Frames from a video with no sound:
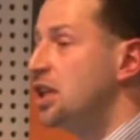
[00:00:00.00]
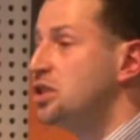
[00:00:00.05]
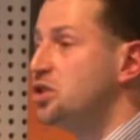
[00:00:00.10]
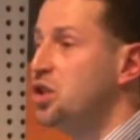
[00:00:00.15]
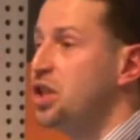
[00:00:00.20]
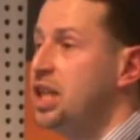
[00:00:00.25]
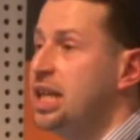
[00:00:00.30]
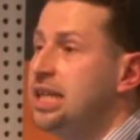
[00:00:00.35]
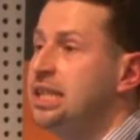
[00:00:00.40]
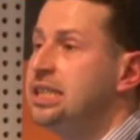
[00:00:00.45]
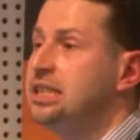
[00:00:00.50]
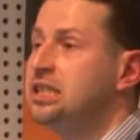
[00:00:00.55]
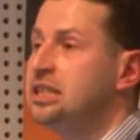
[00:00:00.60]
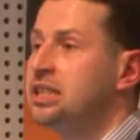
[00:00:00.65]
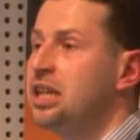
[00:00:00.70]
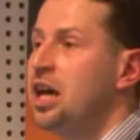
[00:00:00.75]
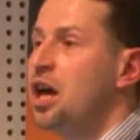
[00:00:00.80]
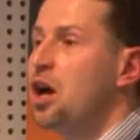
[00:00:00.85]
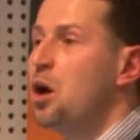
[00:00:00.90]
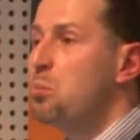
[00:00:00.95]
So these
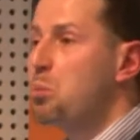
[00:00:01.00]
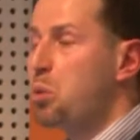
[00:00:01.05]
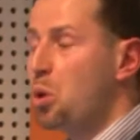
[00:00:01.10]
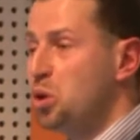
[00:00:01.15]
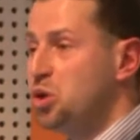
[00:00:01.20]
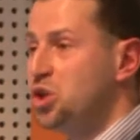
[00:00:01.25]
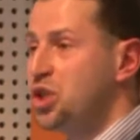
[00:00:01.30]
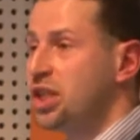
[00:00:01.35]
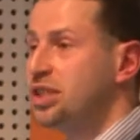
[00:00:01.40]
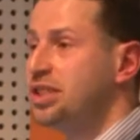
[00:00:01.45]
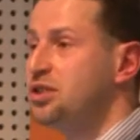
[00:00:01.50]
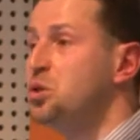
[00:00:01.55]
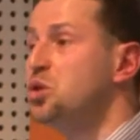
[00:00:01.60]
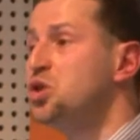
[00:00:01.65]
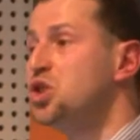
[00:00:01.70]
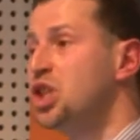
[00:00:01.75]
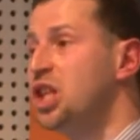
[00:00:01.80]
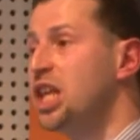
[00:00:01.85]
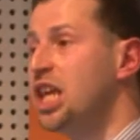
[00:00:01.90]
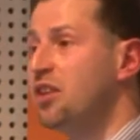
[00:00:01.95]
projects
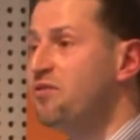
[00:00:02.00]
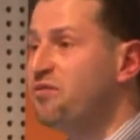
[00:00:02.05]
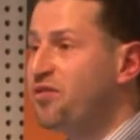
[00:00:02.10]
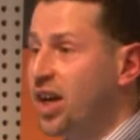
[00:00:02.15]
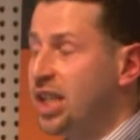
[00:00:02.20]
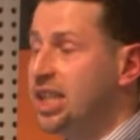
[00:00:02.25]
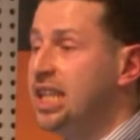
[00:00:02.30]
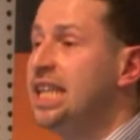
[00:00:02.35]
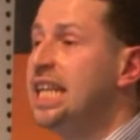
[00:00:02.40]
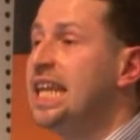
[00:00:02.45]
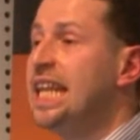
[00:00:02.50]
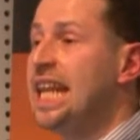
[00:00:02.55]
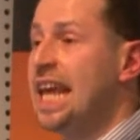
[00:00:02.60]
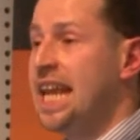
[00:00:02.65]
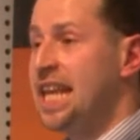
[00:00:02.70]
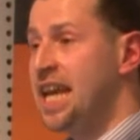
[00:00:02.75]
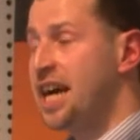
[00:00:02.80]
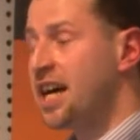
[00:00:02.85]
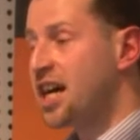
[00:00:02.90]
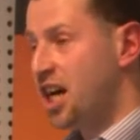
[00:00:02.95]
usually get funded in
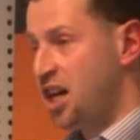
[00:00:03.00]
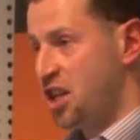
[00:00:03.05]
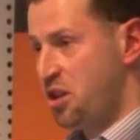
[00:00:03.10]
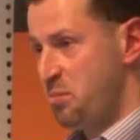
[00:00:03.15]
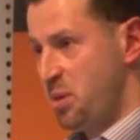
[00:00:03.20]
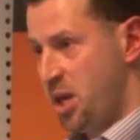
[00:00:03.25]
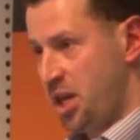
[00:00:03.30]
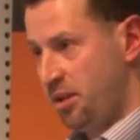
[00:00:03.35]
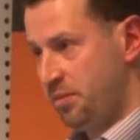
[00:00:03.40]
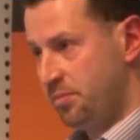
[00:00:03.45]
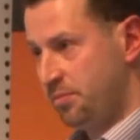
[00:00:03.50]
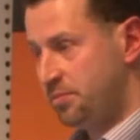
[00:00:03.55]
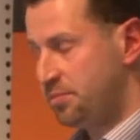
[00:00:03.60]
any economy.